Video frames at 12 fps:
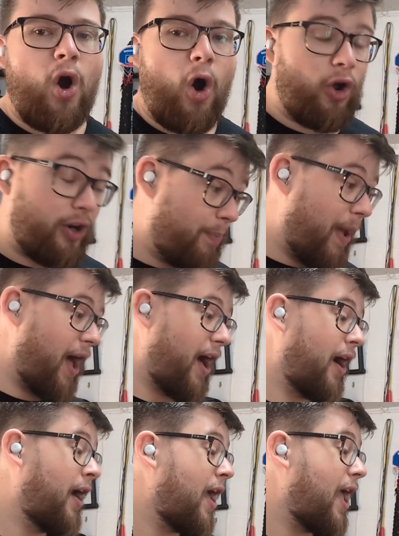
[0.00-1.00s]
on a
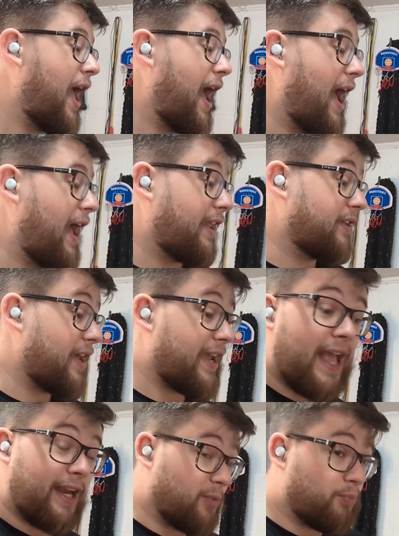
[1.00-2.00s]
bar. And
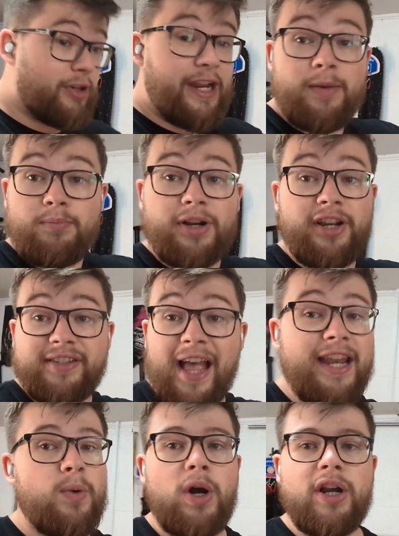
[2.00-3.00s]
again, it's brilliant because
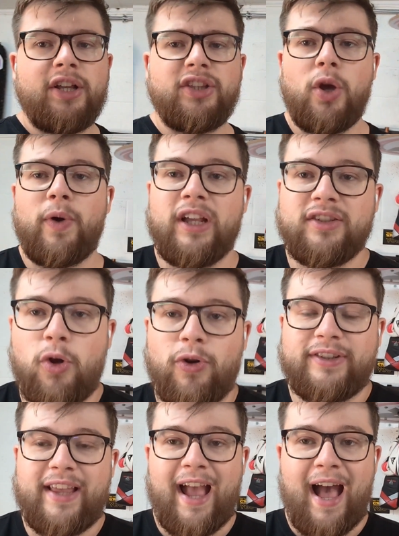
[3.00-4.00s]
anyone can do it as long
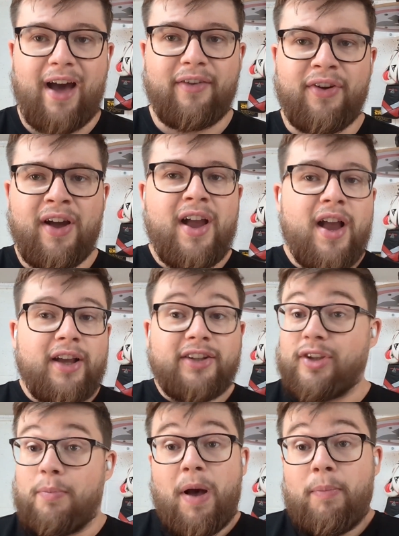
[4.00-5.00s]
as they have
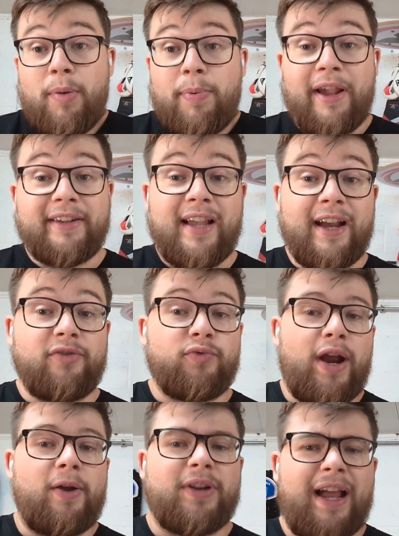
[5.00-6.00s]
some bumper plates hanging
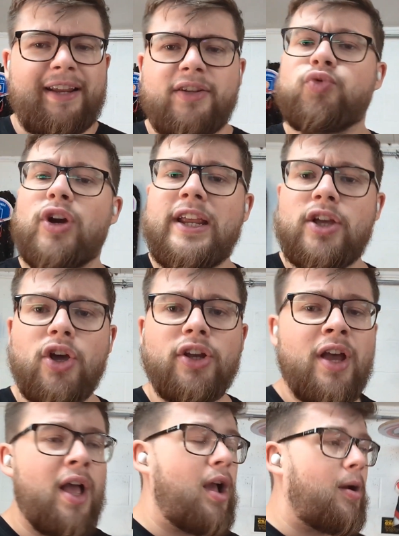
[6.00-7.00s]
around. And it's really
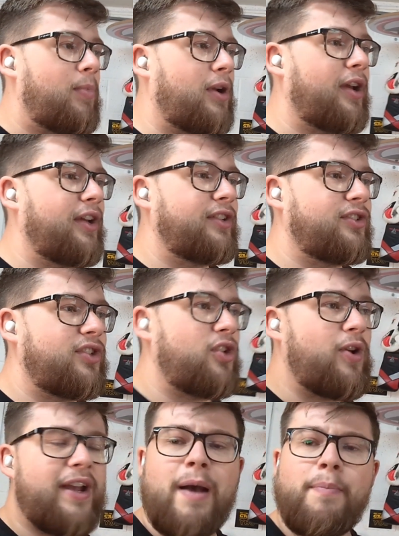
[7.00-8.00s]
good because you
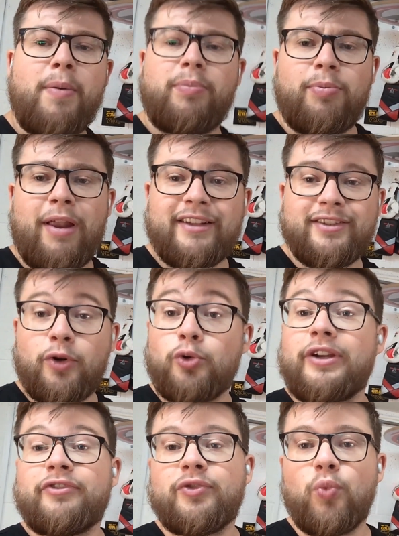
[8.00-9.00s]
can get bumper plates of all
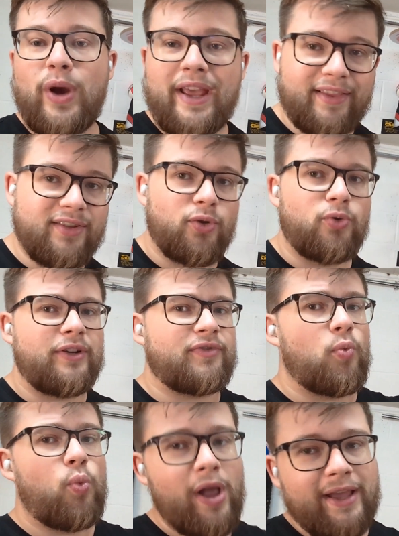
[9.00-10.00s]
different widths, all
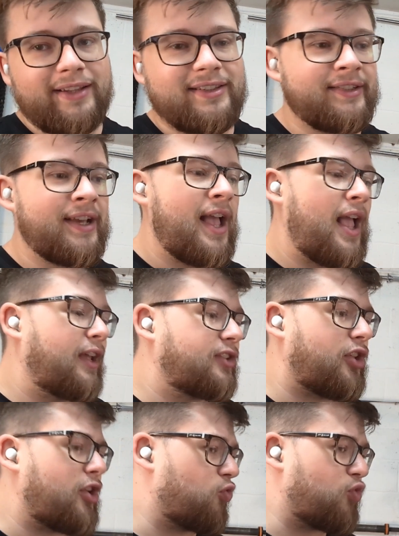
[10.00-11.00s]
different weights.
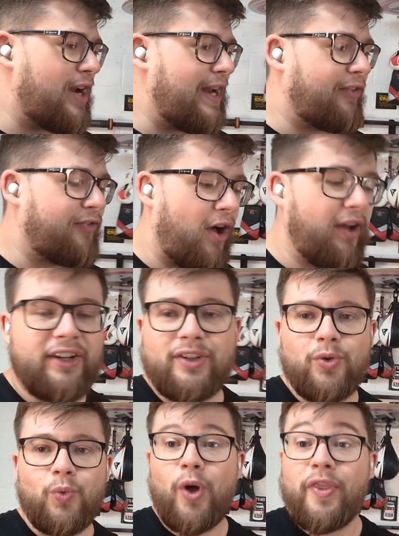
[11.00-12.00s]
So you can really find
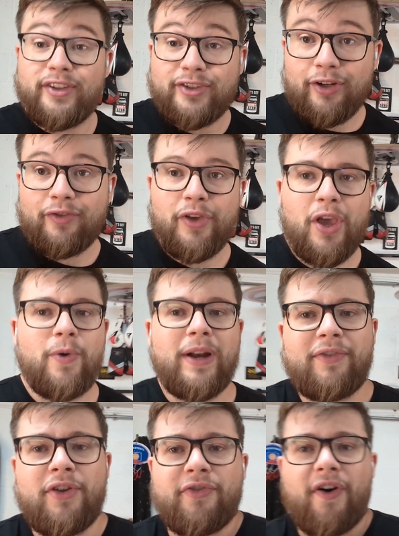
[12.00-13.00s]
one that's good for you. And
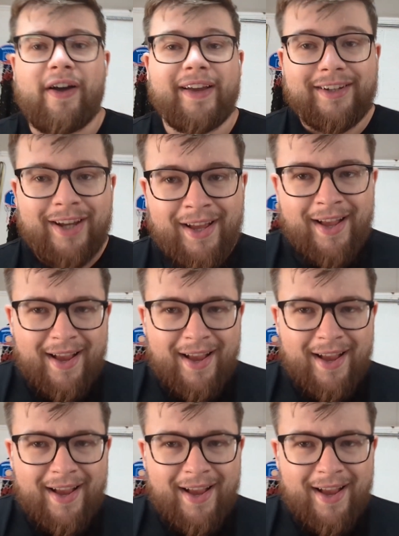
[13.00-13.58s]
if you find,